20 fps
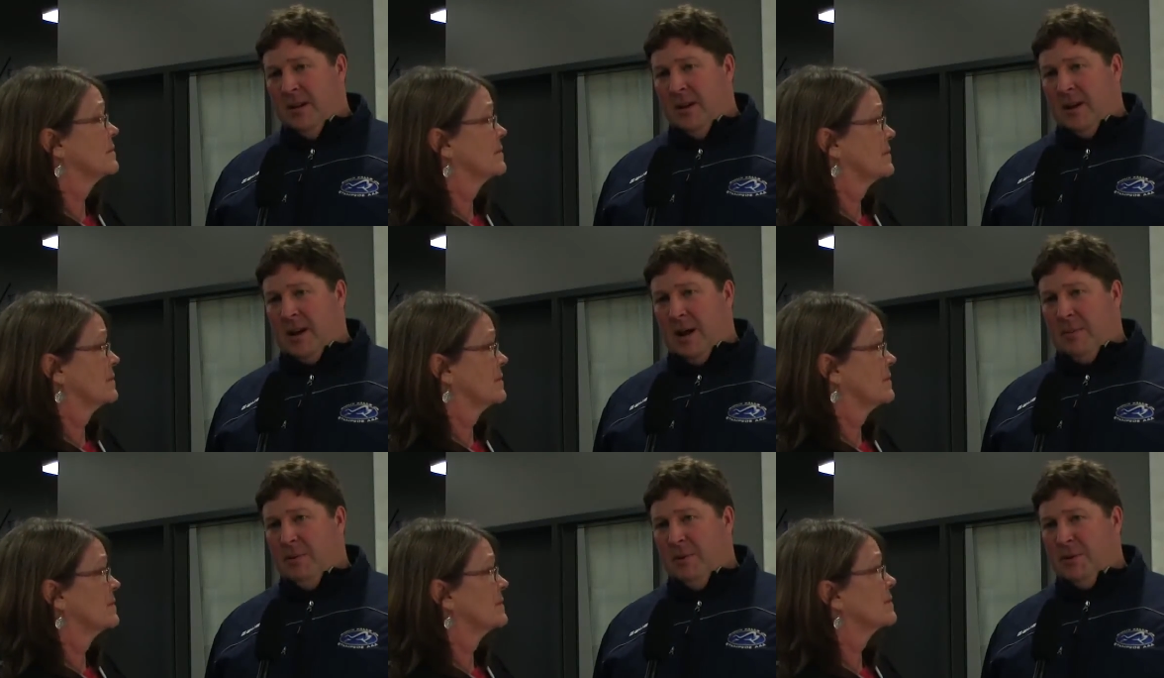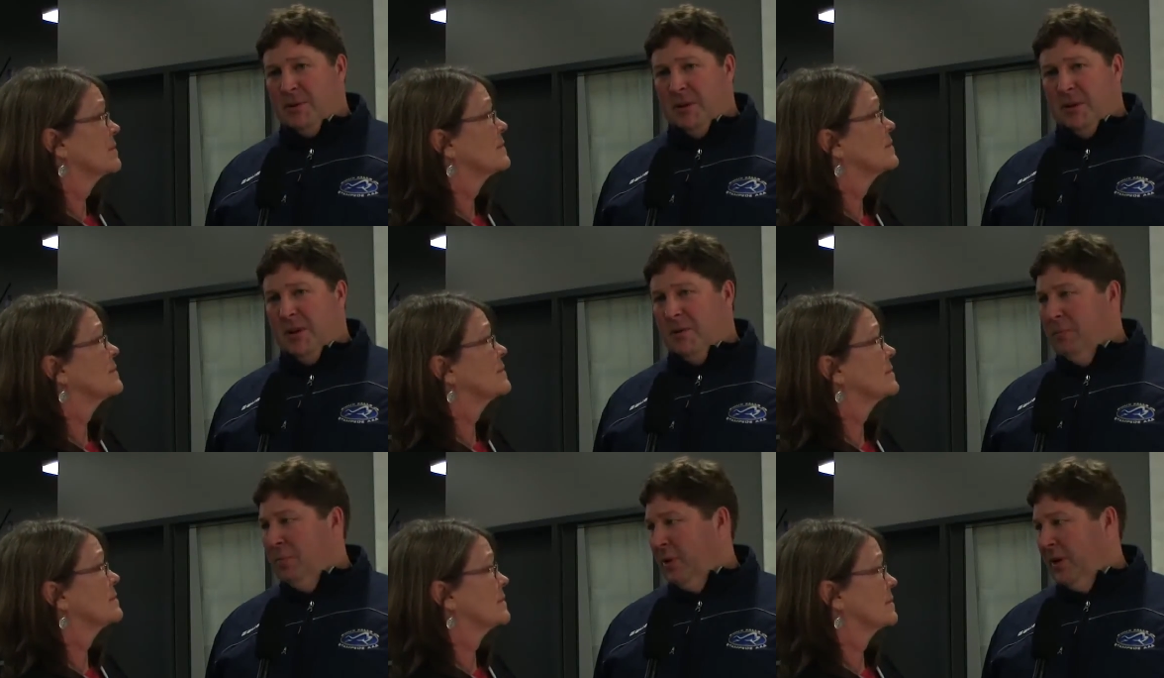Speaker 1: an
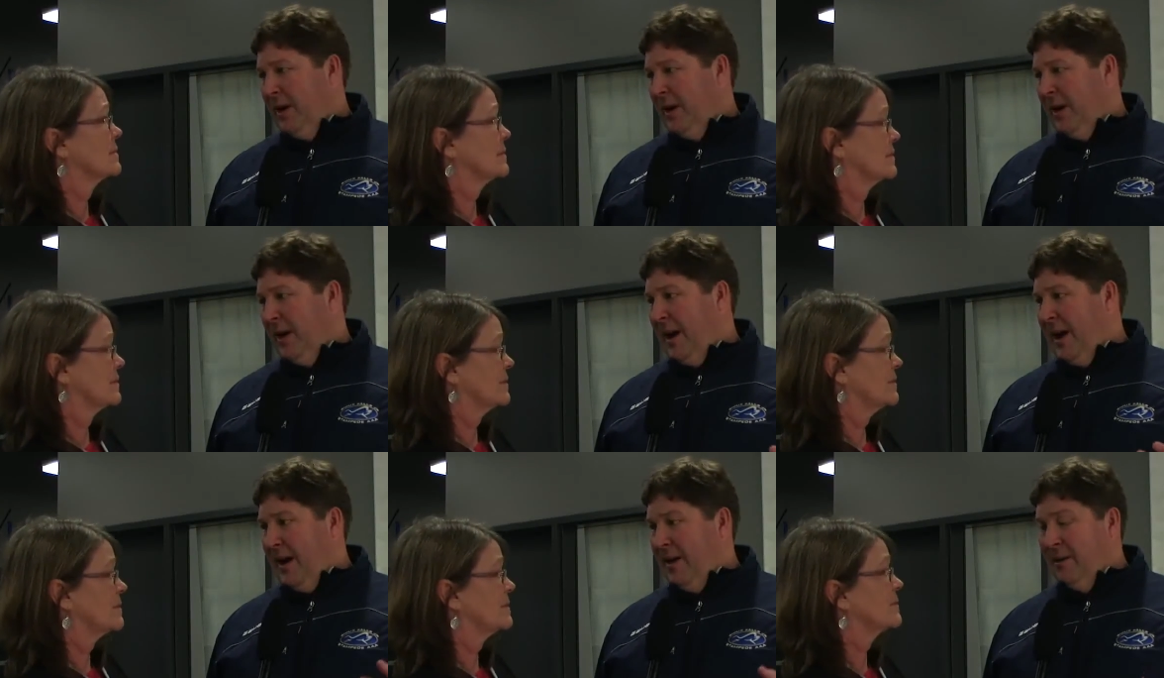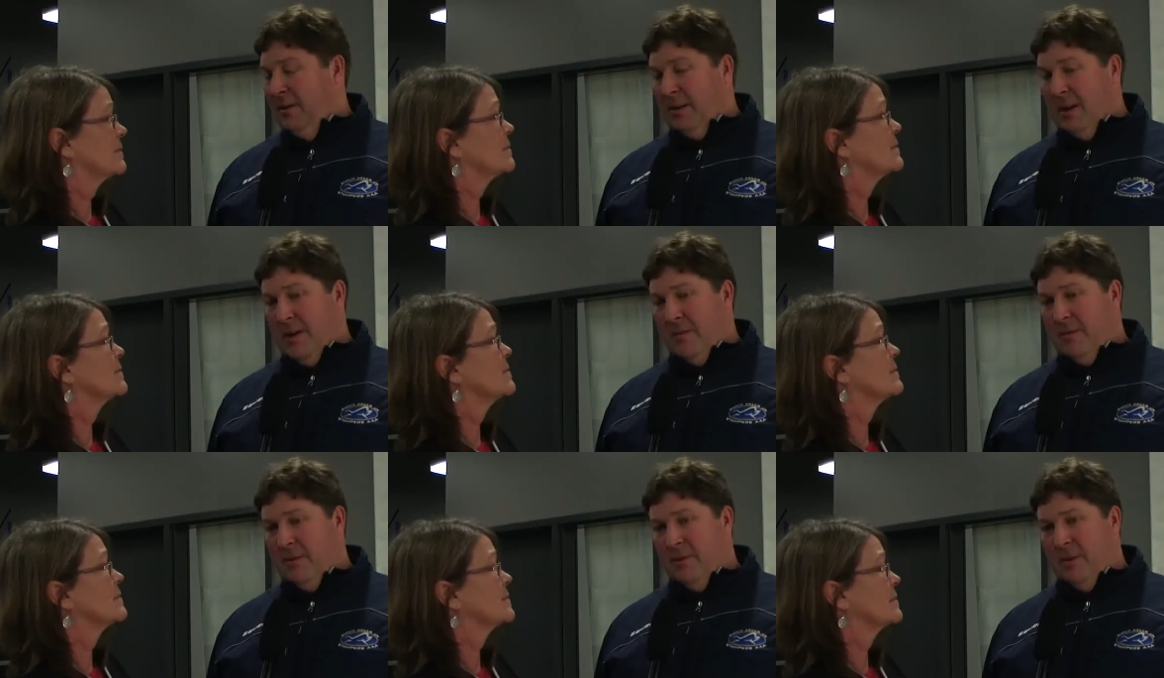opportunity to play at a higher
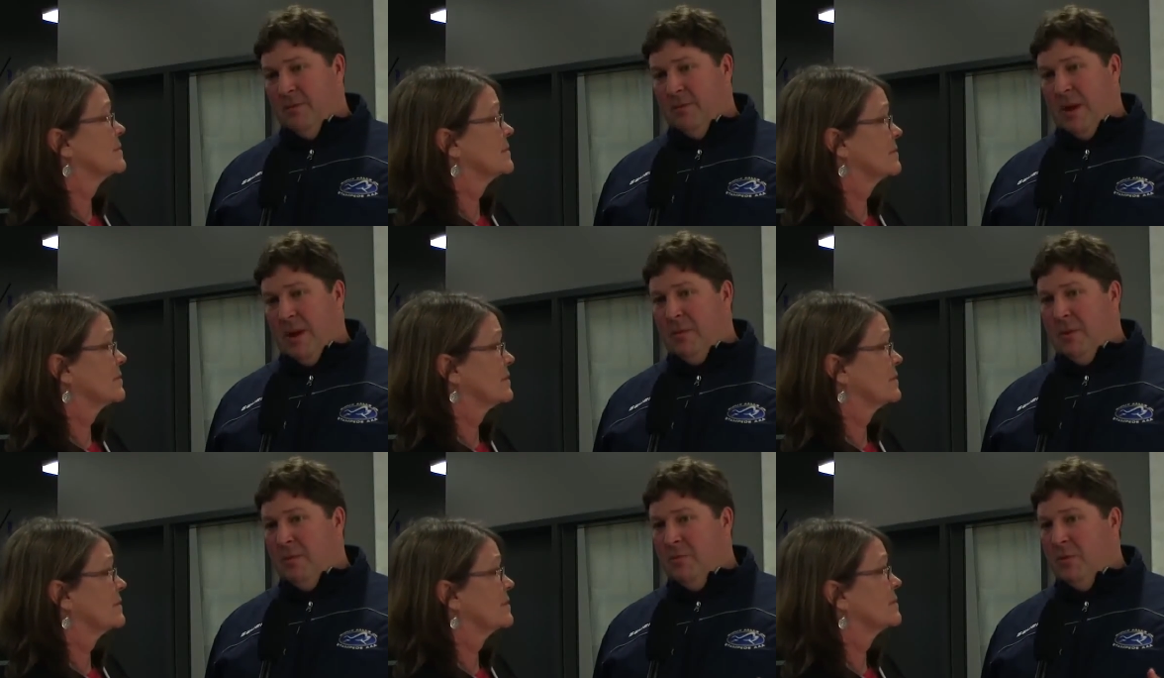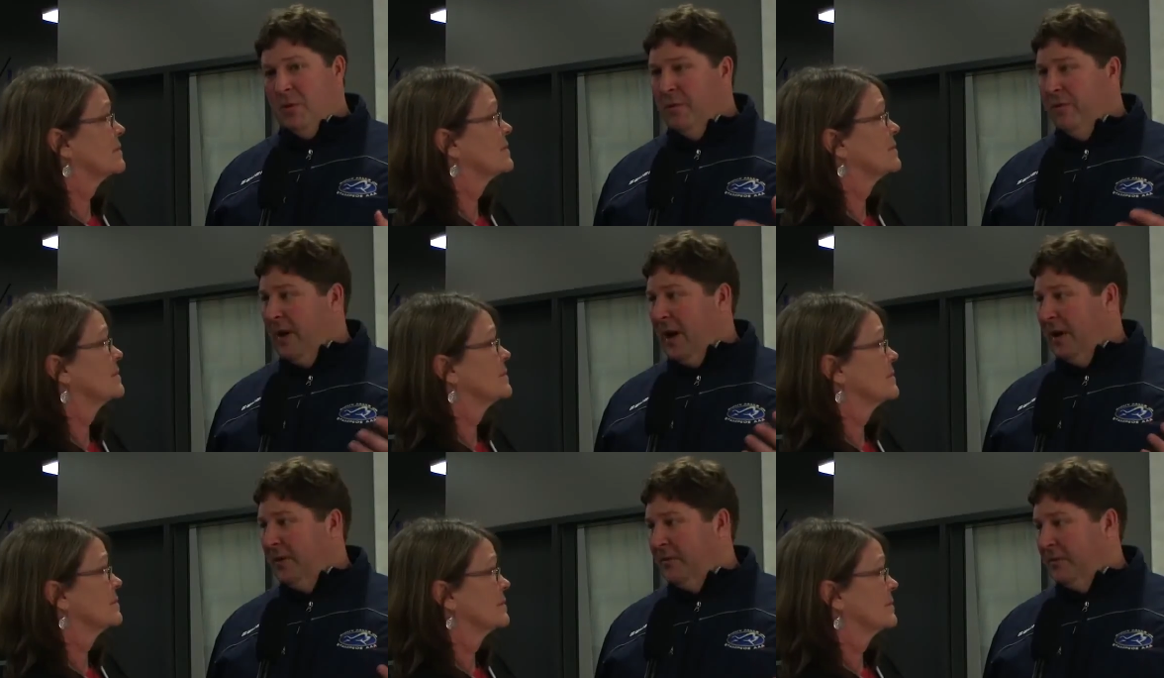level and maybe
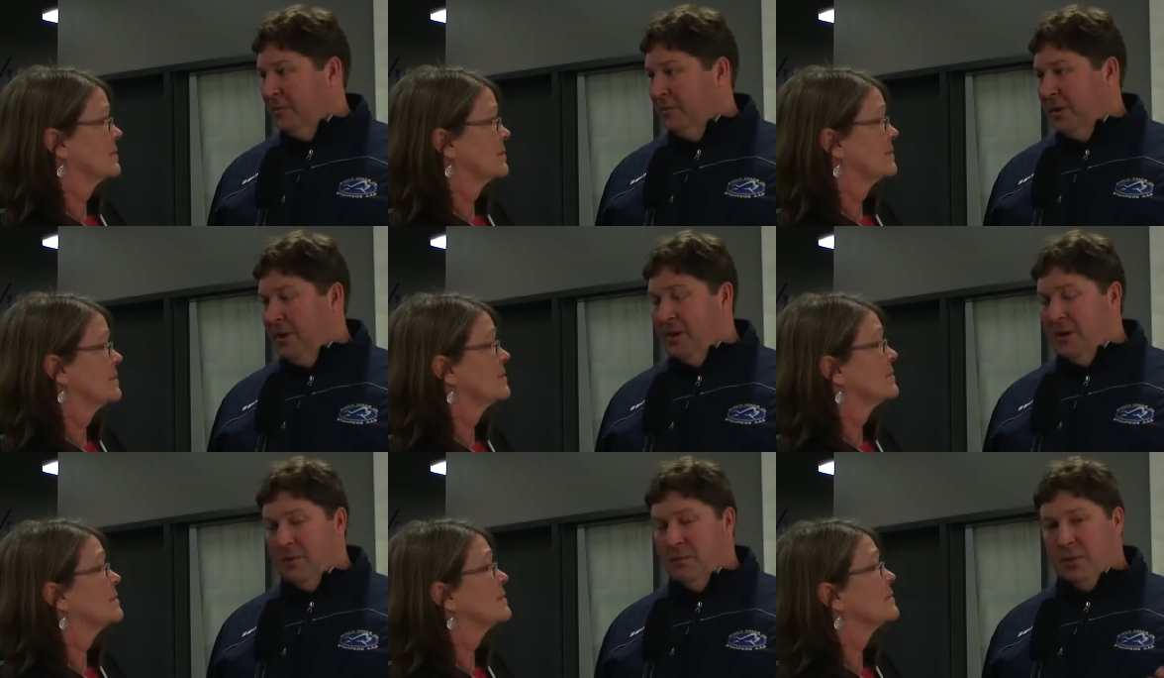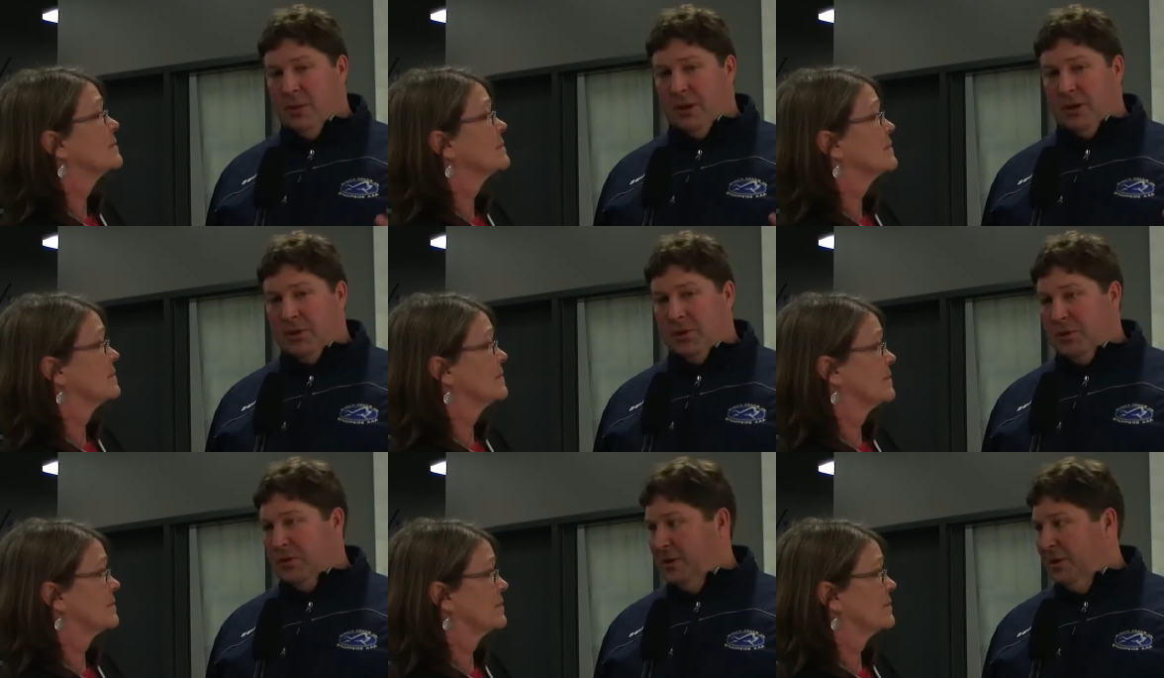move on from here to
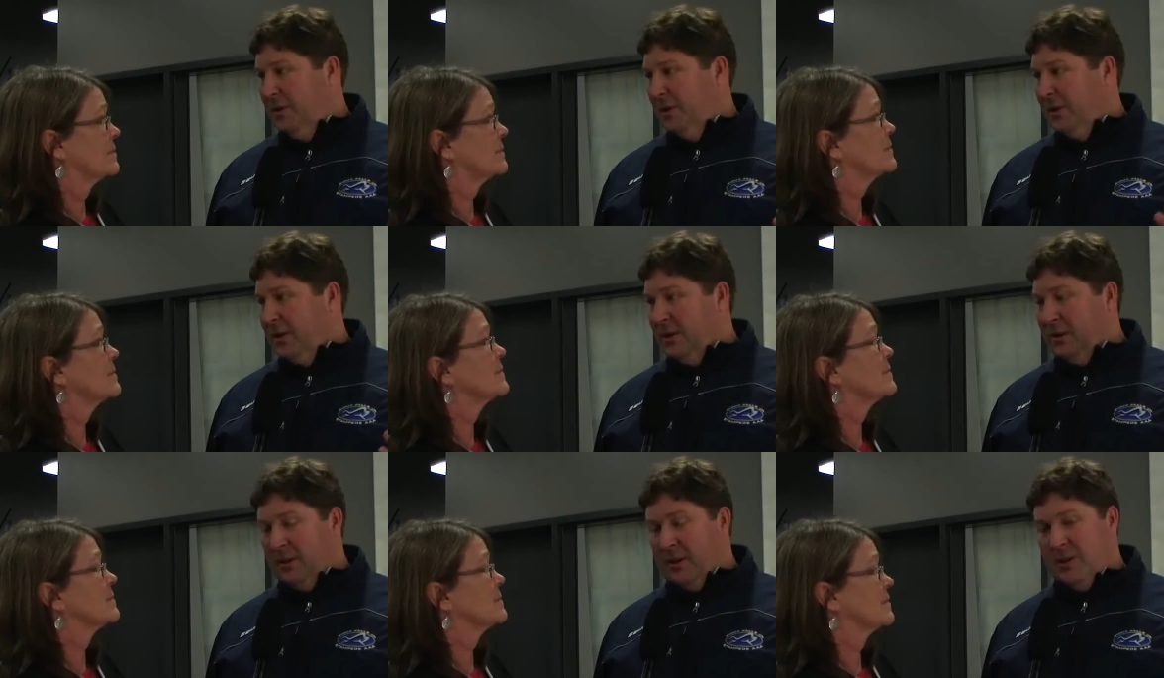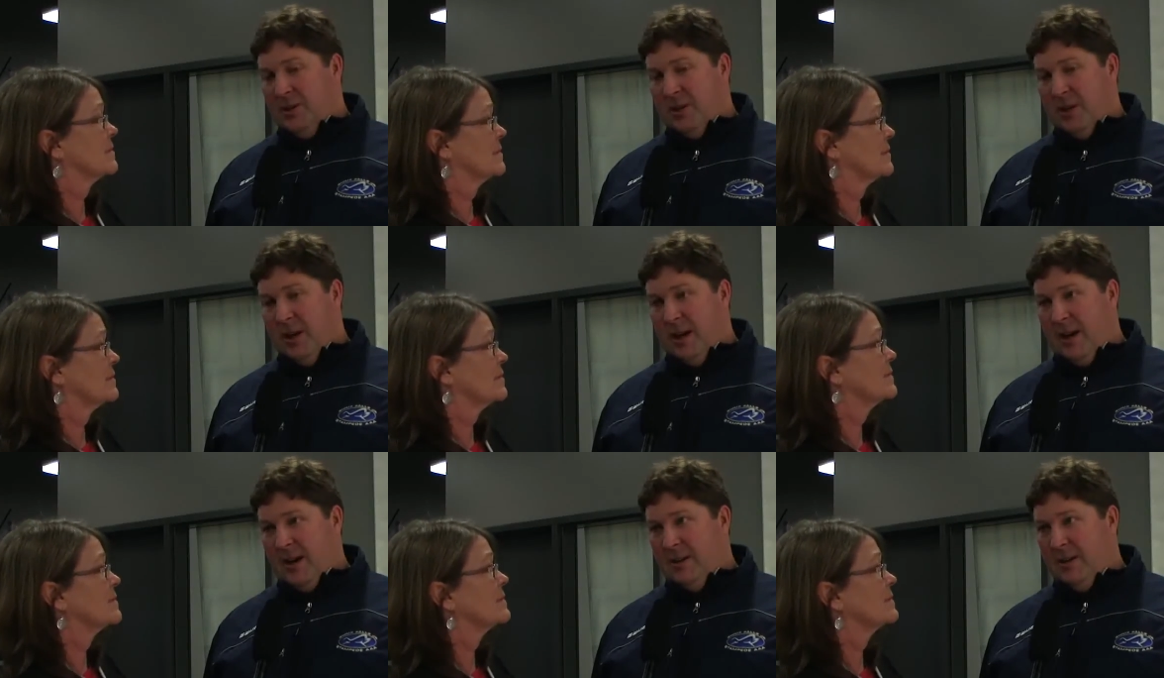play junior and
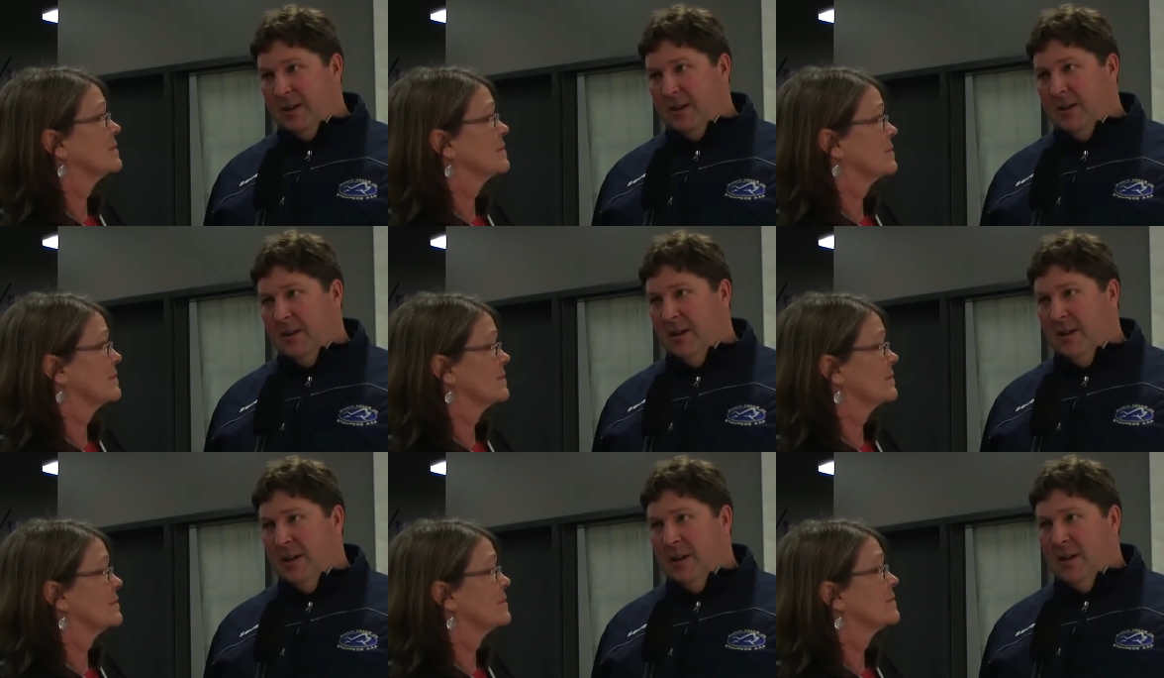collegiate hockey.